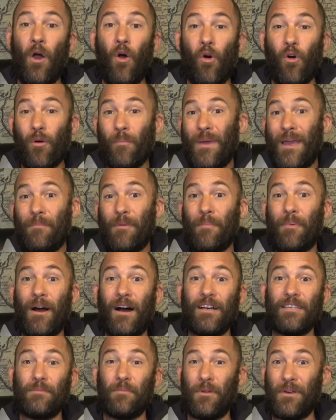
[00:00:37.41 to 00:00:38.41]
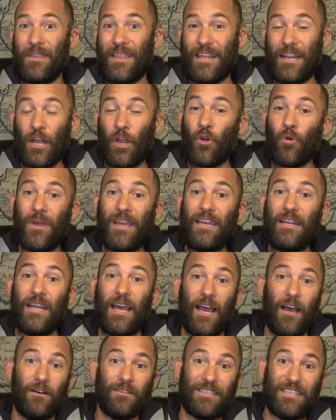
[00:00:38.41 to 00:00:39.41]
or maybe possibly that a
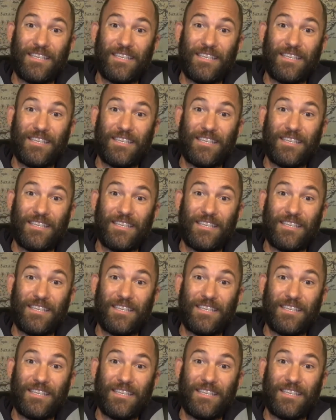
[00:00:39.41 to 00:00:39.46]
greenhouse